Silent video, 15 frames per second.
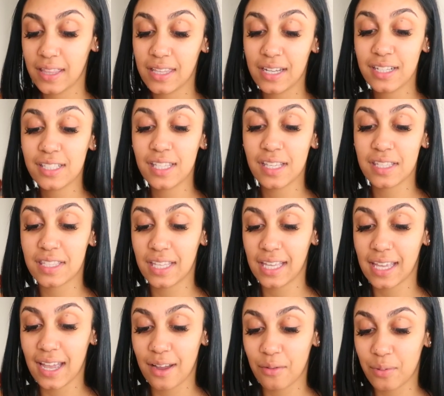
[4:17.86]
there's this
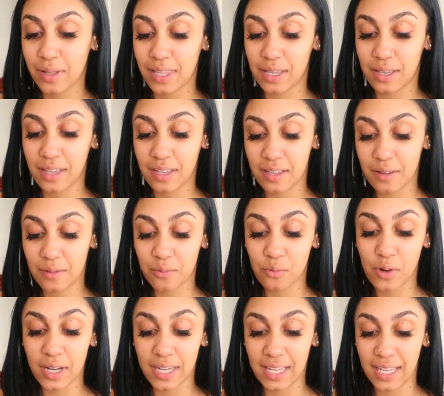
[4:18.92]
thing I really
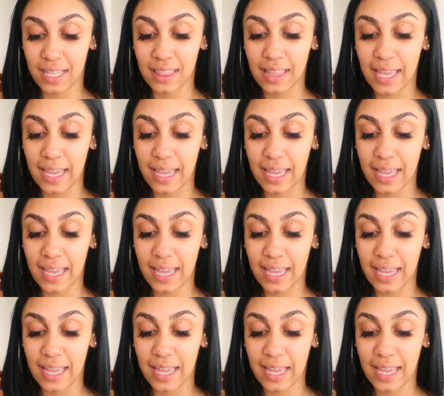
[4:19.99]
wanted and